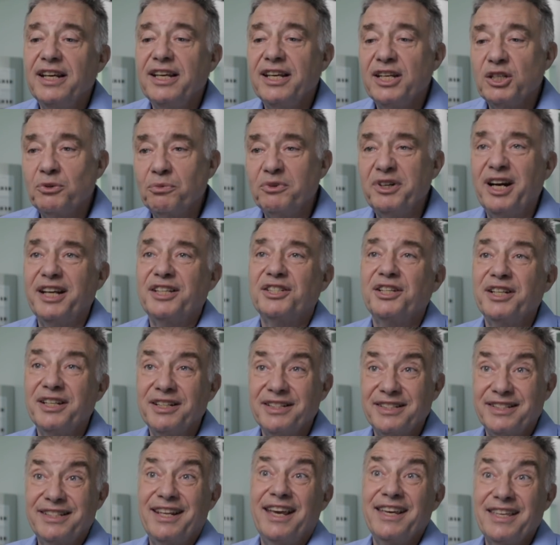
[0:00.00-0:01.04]
is we're actually
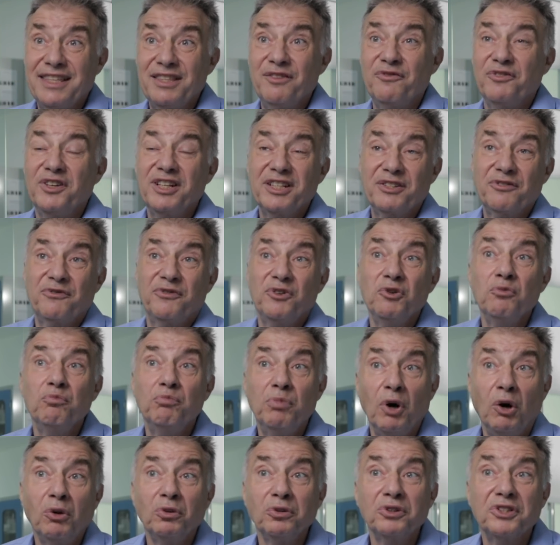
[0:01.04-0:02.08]
taking the first few
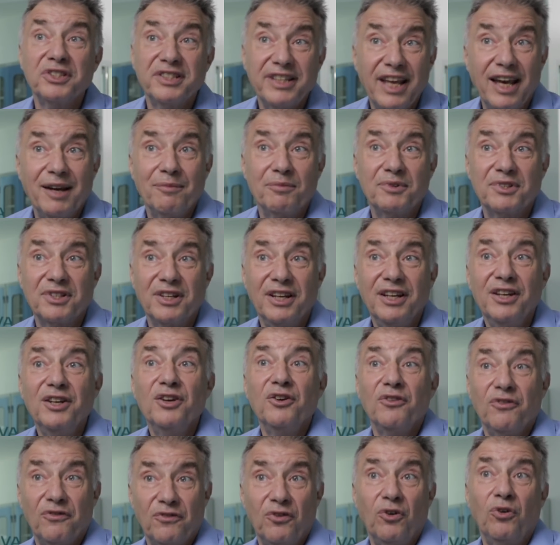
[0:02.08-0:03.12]
bold steps
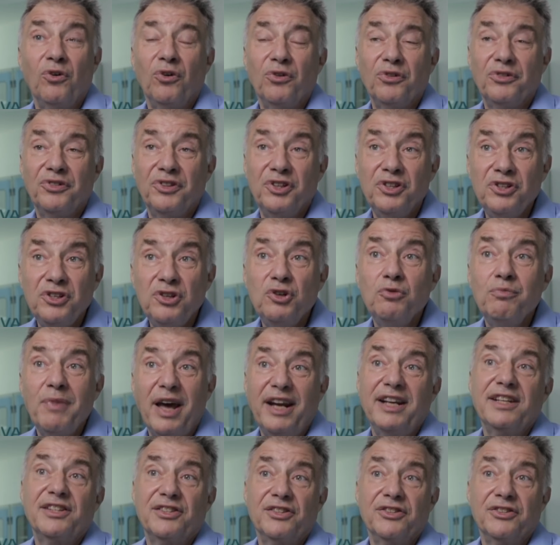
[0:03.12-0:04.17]
for the new
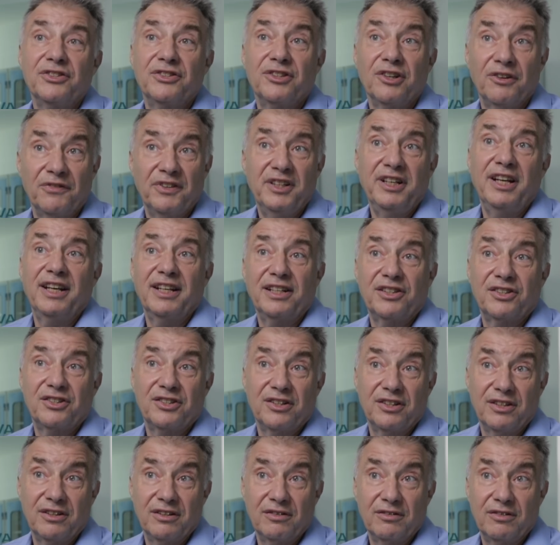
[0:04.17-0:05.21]
medicines of the
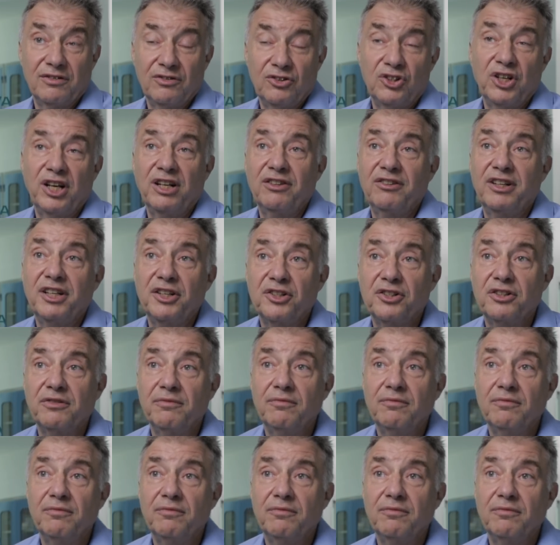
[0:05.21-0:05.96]
next generation.